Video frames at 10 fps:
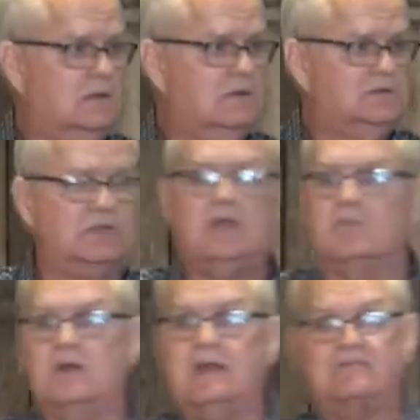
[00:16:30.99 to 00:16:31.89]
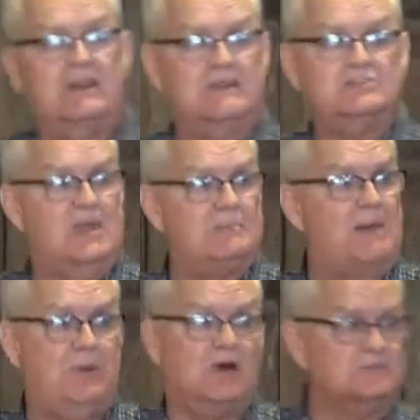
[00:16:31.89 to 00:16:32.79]
She'd come around every now and check my
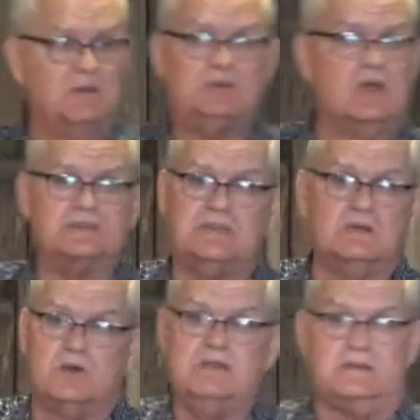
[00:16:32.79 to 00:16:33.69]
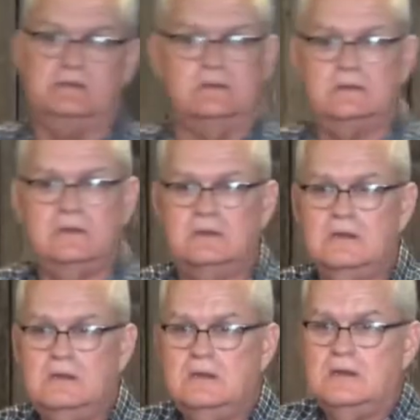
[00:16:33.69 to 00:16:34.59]
pulse, make sure I was still breathing.
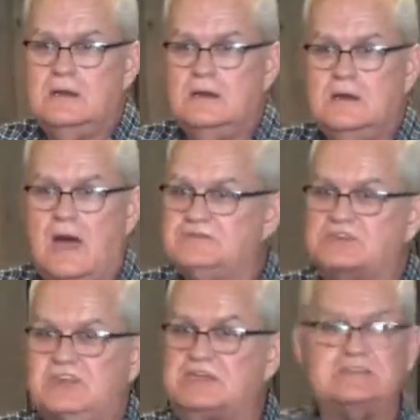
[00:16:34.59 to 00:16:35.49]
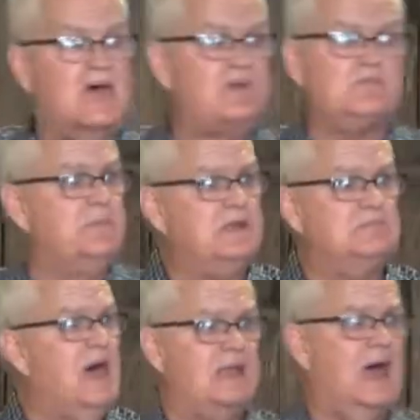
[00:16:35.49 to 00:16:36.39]
I was the sickest I've ever been in
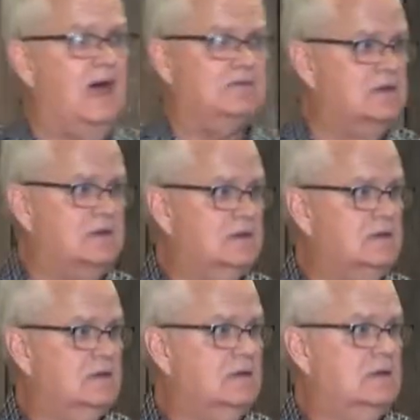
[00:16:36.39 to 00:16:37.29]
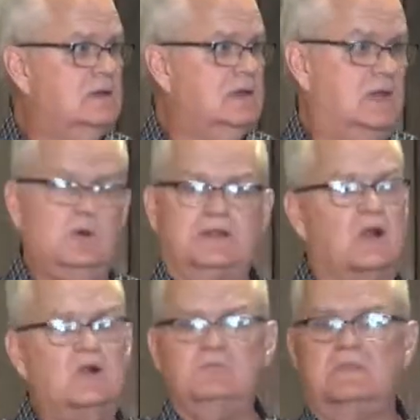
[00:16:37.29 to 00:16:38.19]
my life. It wouldn't
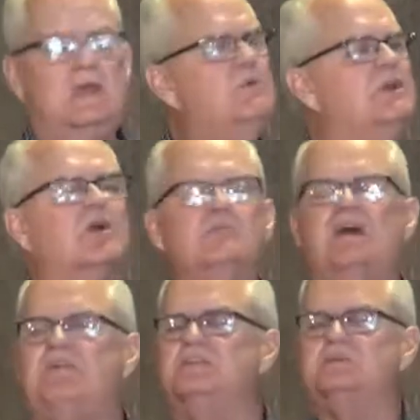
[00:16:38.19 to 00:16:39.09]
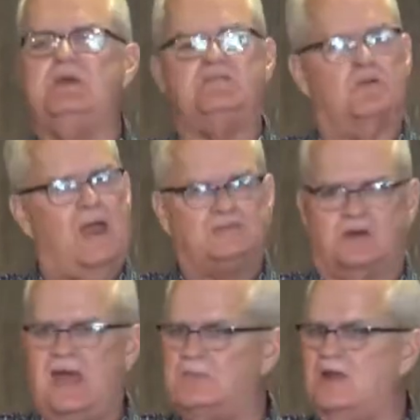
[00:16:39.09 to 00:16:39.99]
have hurt my feelings a bit if the rapture
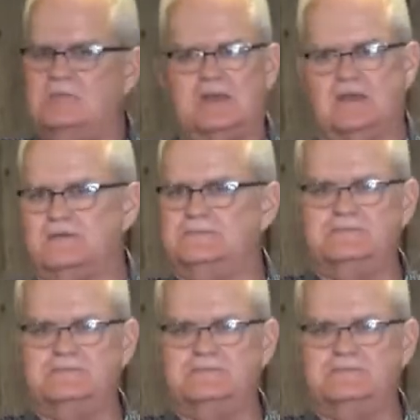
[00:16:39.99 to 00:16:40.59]
had happened right in the middle of it.